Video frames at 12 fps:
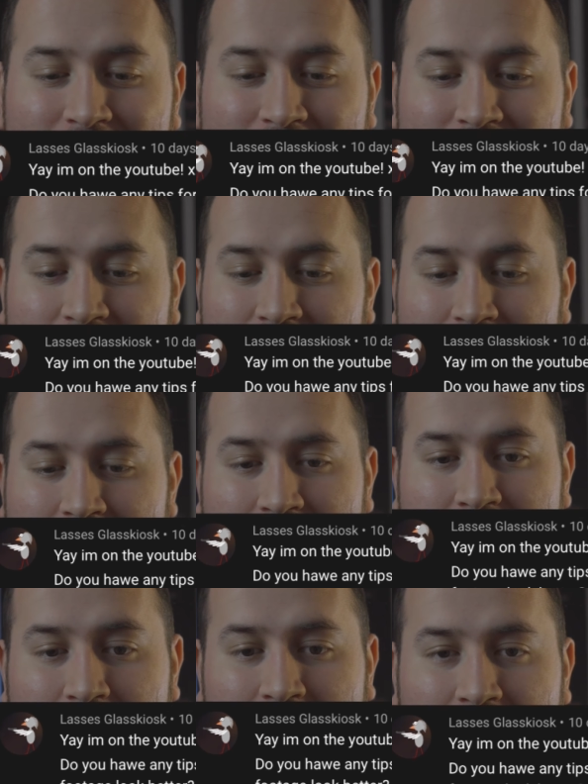from
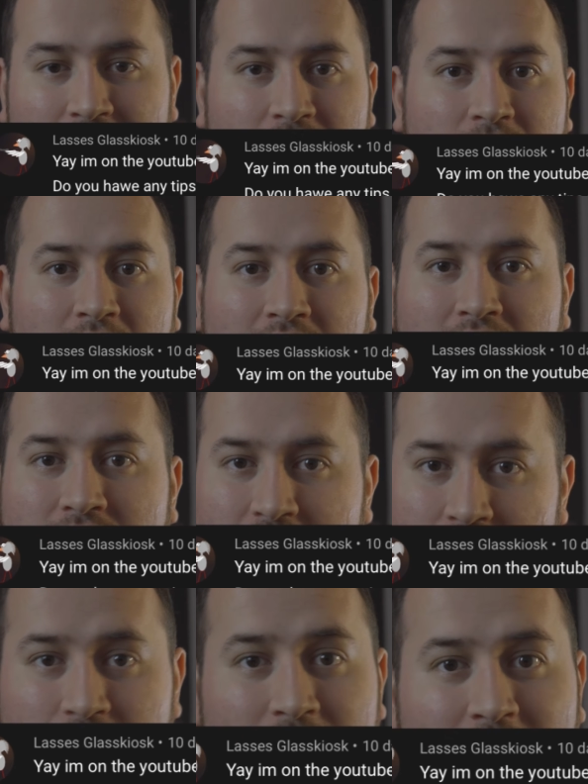someone who has
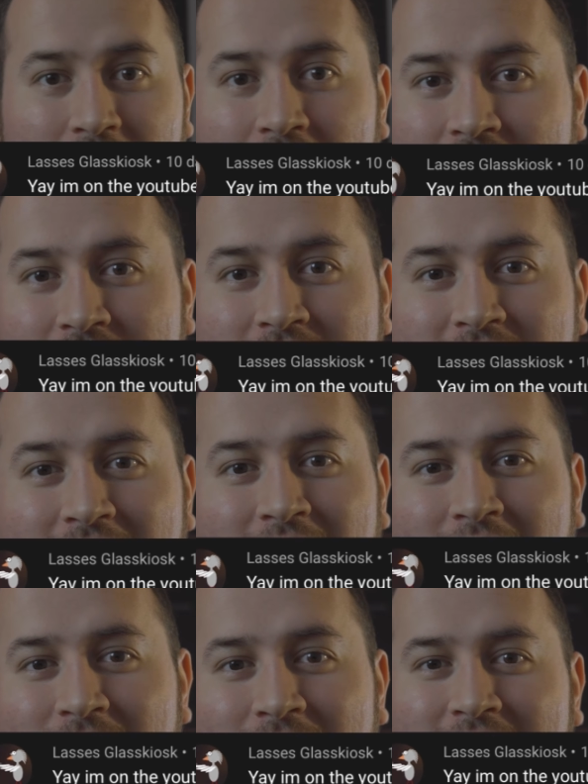contributed a lot to the channel
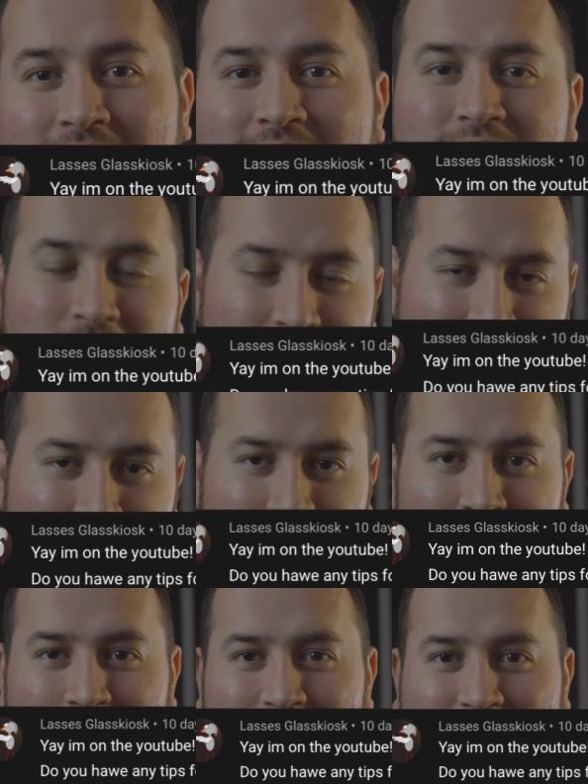already, so thank you
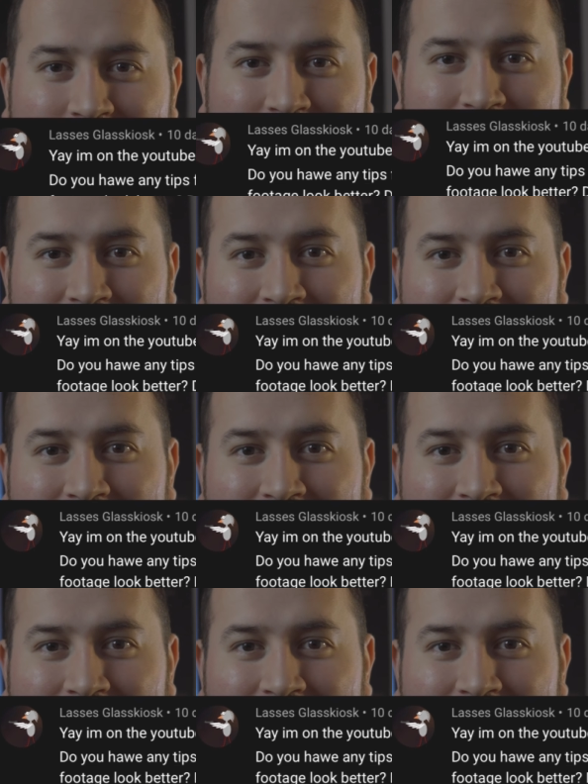very much.